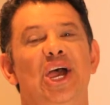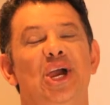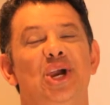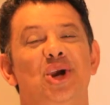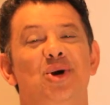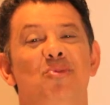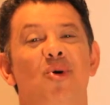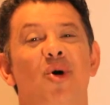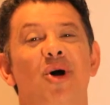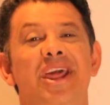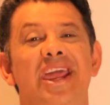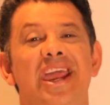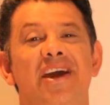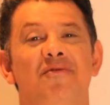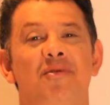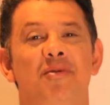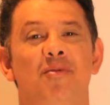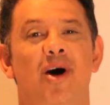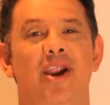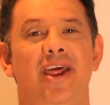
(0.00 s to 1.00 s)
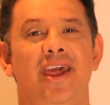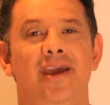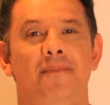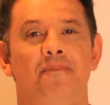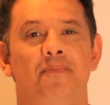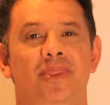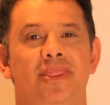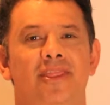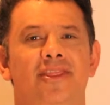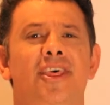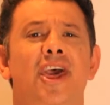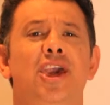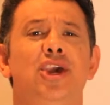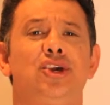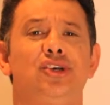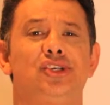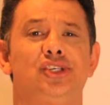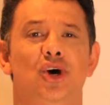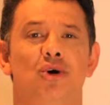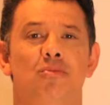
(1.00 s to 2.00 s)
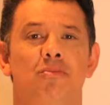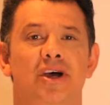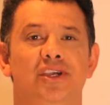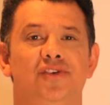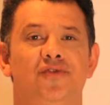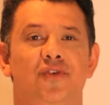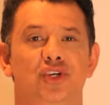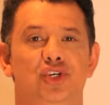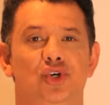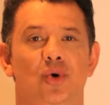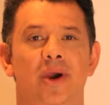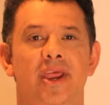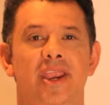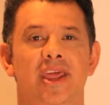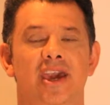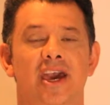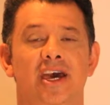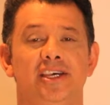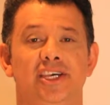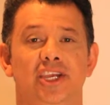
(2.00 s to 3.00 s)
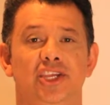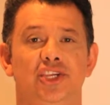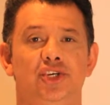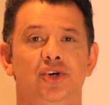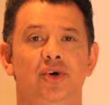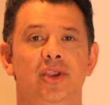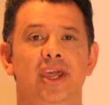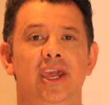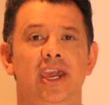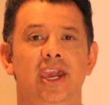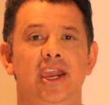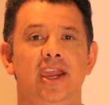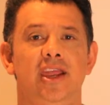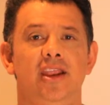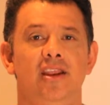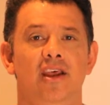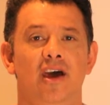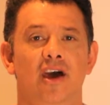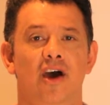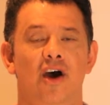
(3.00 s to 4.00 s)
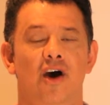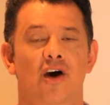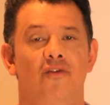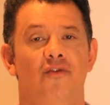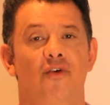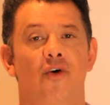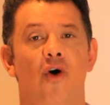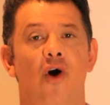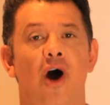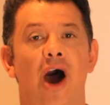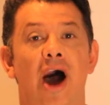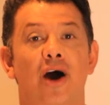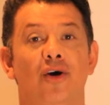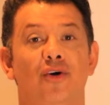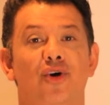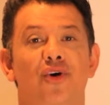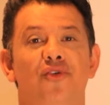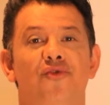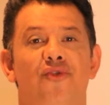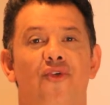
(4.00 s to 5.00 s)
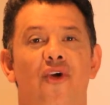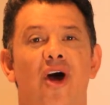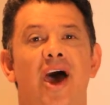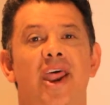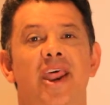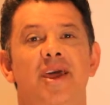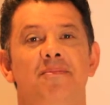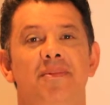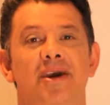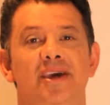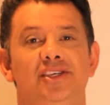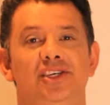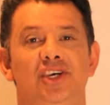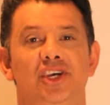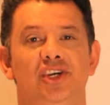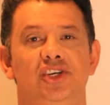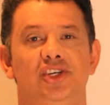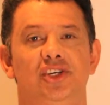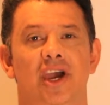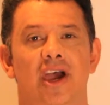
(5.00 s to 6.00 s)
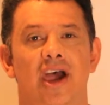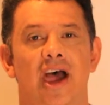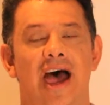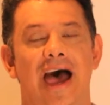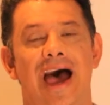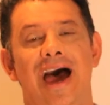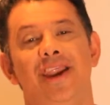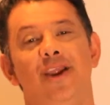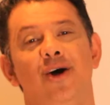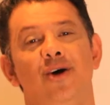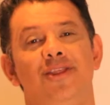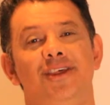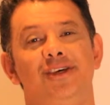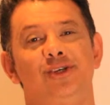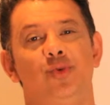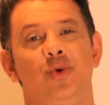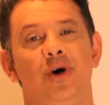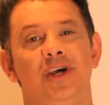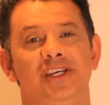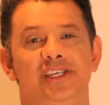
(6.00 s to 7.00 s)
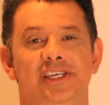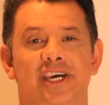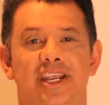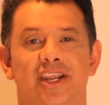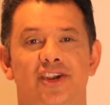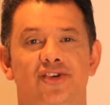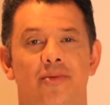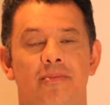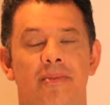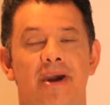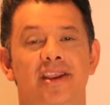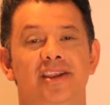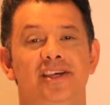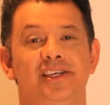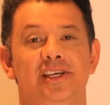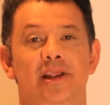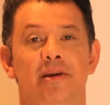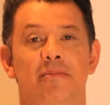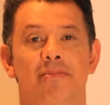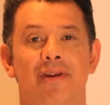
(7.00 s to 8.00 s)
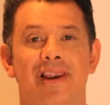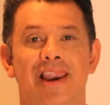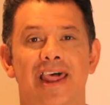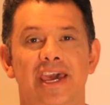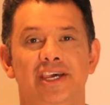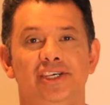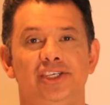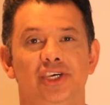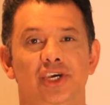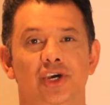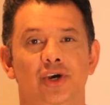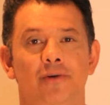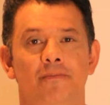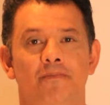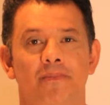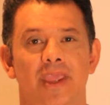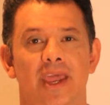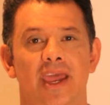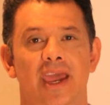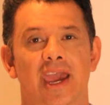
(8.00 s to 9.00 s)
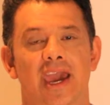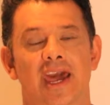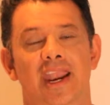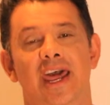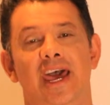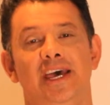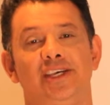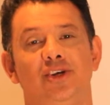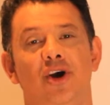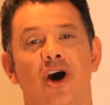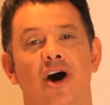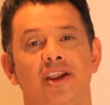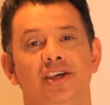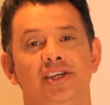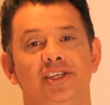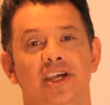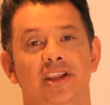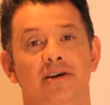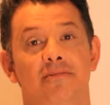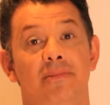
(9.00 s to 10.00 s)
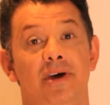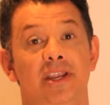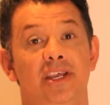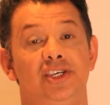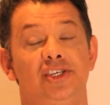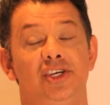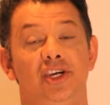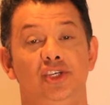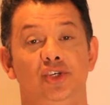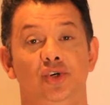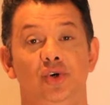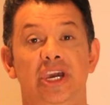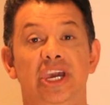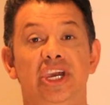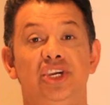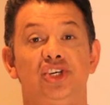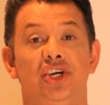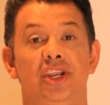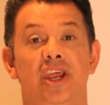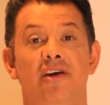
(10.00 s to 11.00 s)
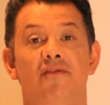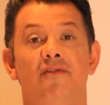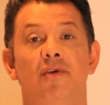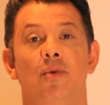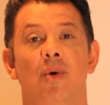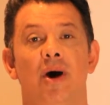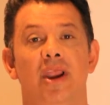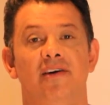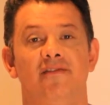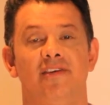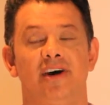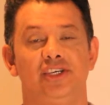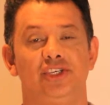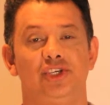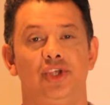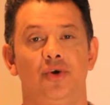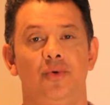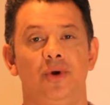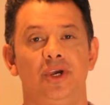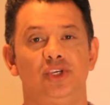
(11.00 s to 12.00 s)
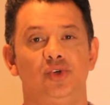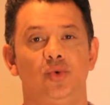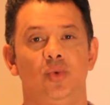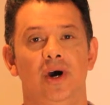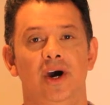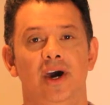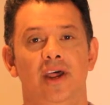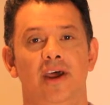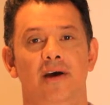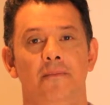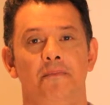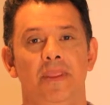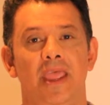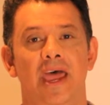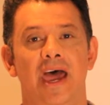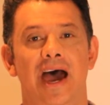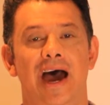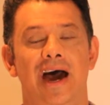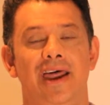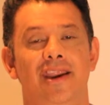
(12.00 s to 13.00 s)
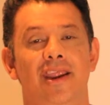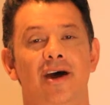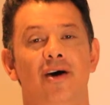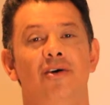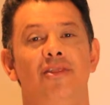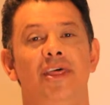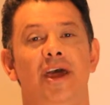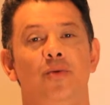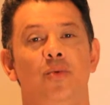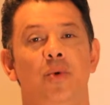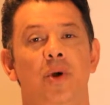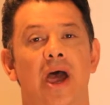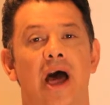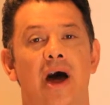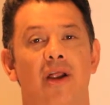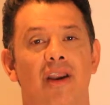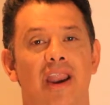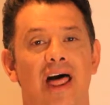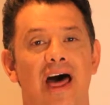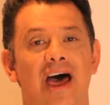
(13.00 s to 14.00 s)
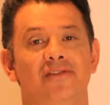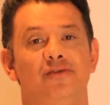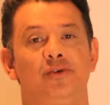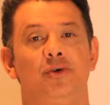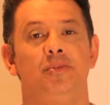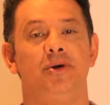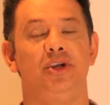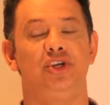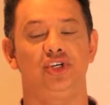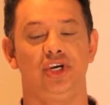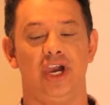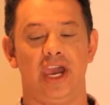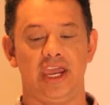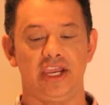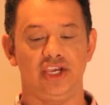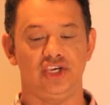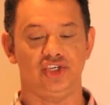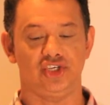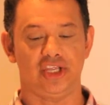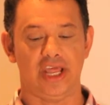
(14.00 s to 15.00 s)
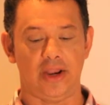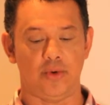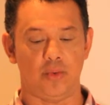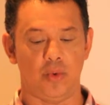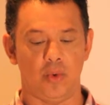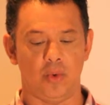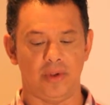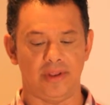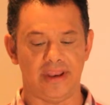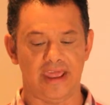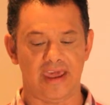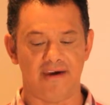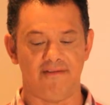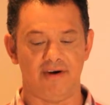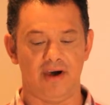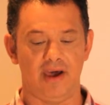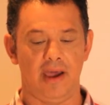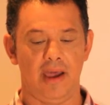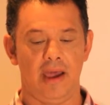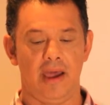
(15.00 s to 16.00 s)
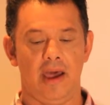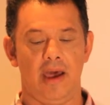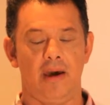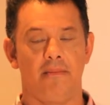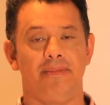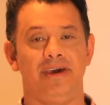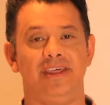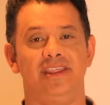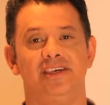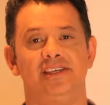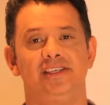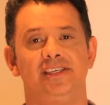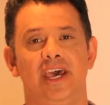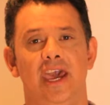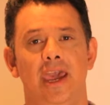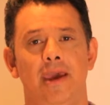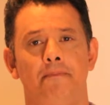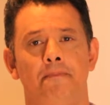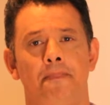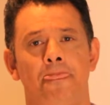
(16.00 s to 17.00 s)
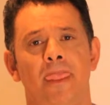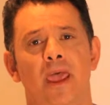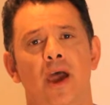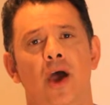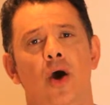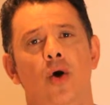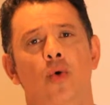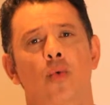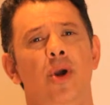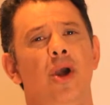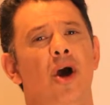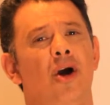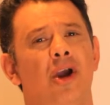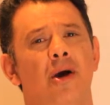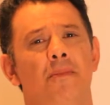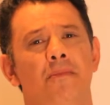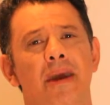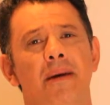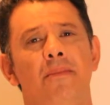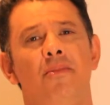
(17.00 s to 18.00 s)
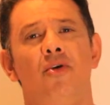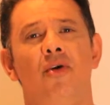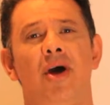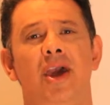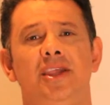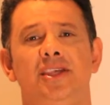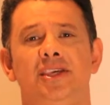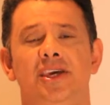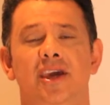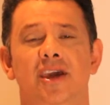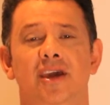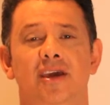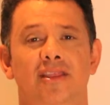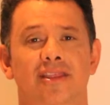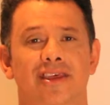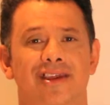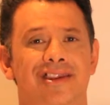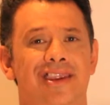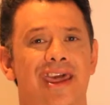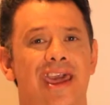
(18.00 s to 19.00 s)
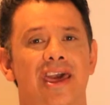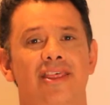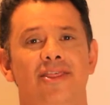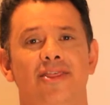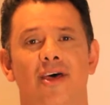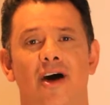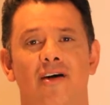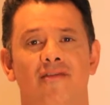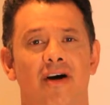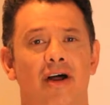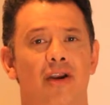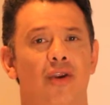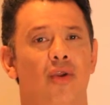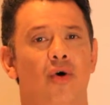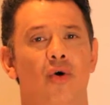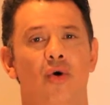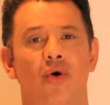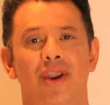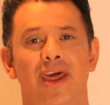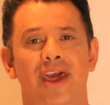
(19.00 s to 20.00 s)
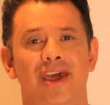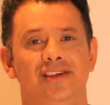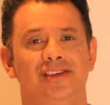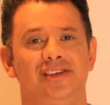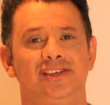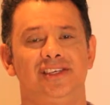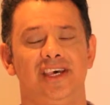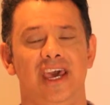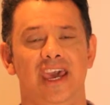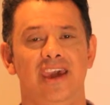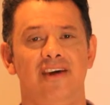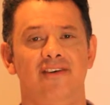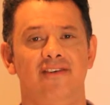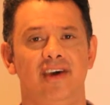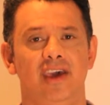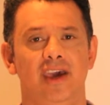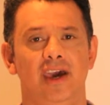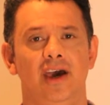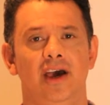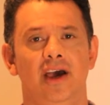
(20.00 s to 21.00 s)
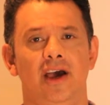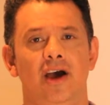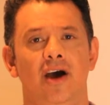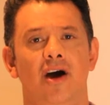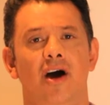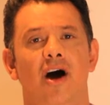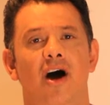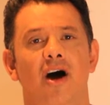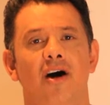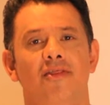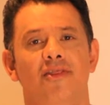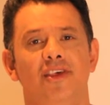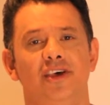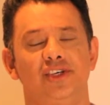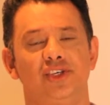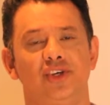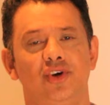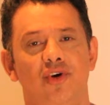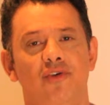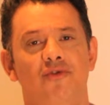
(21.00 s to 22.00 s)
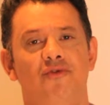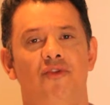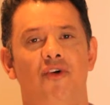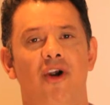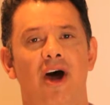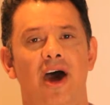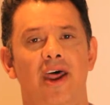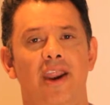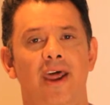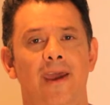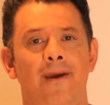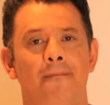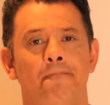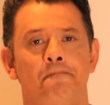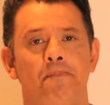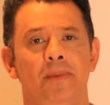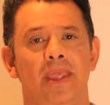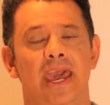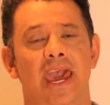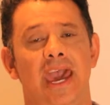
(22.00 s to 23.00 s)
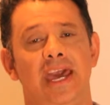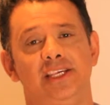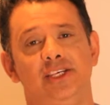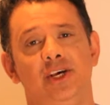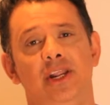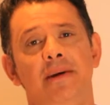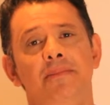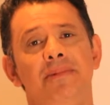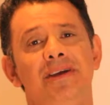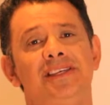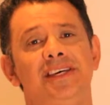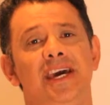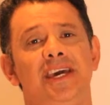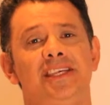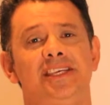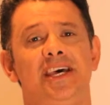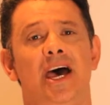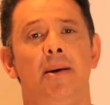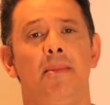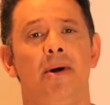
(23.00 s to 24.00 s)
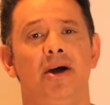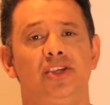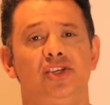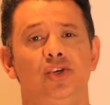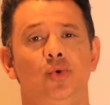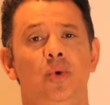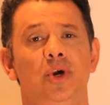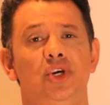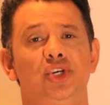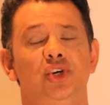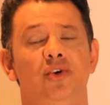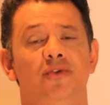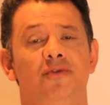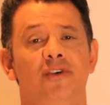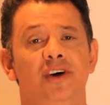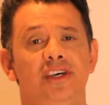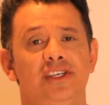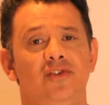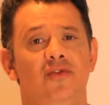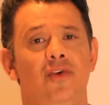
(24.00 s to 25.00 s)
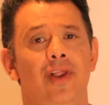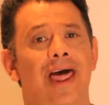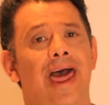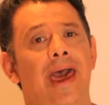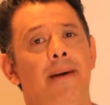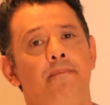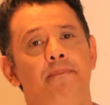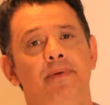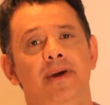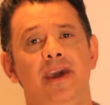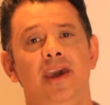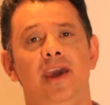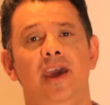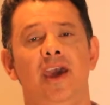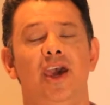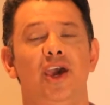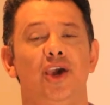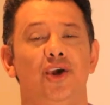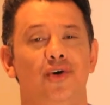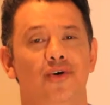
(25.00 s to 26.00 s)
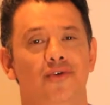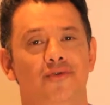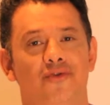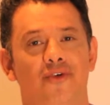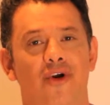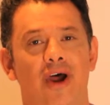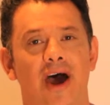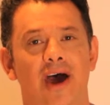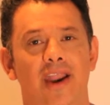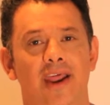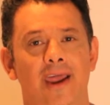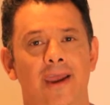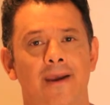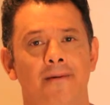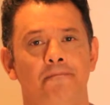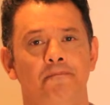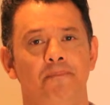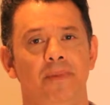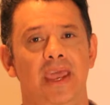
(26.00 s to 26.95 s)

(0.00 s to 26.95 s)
Good morning, everybody, and thank you so much for joining us and tuning in for our Good Friday message. I know this word is going to tremendously bless you, and as God is going to minister to each and every one of us through His word, I know that our lives will be changed and we will never be the same. We are commemorating the death of our Lord and Savior on this Good Friday. And so let me take time out to wish you, first of all, happy Good Friday.